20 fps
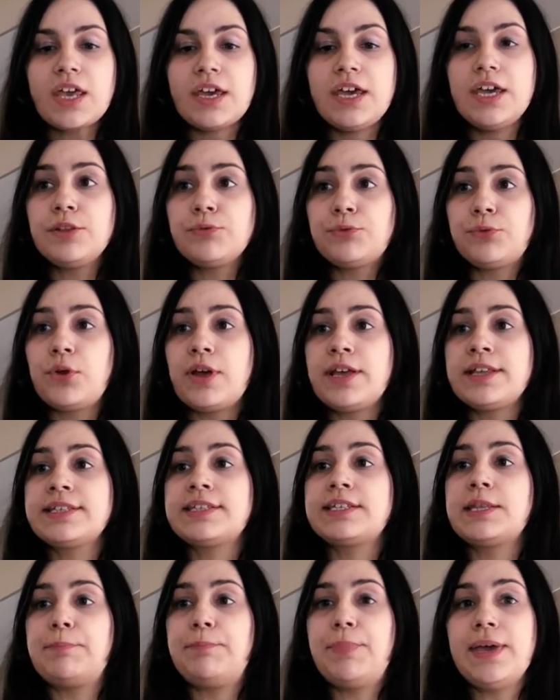
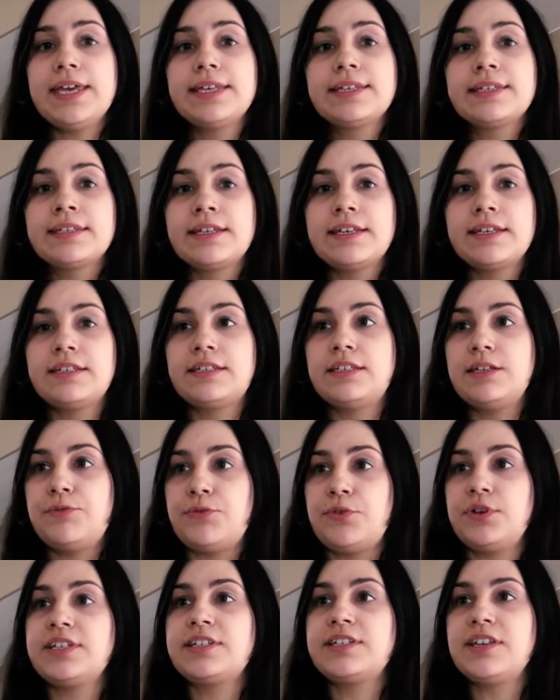influence the business,
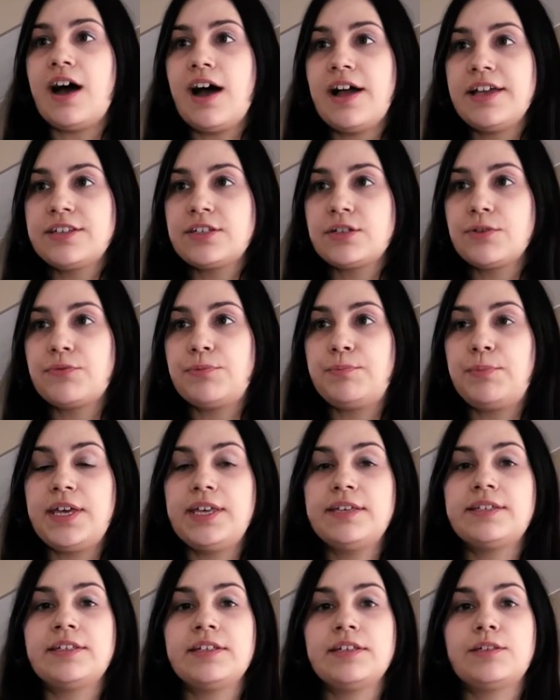different sides of
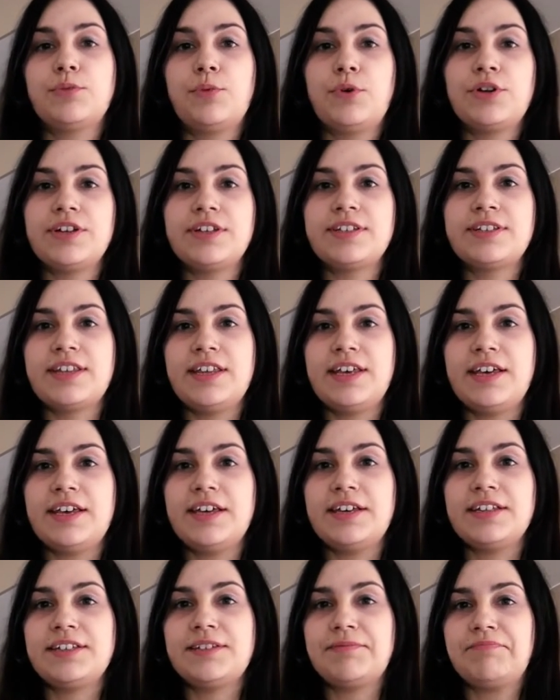business, what is
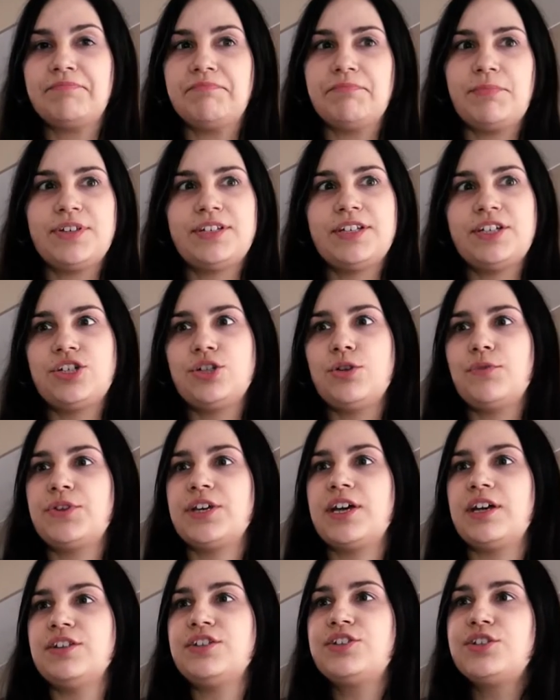the position of the
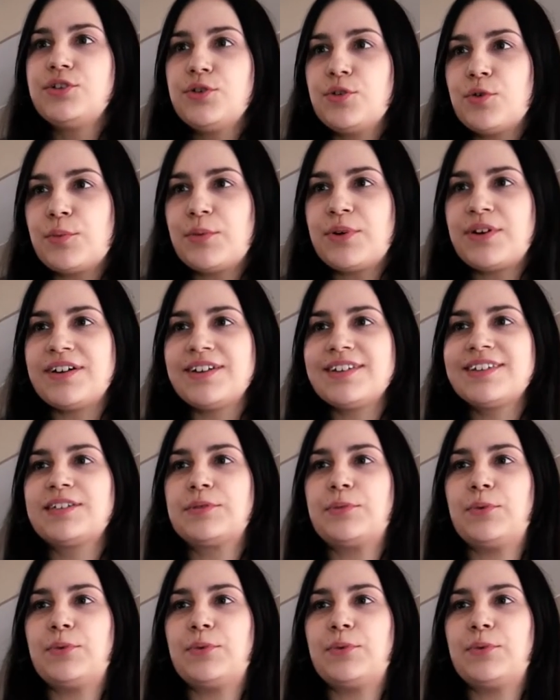consumers,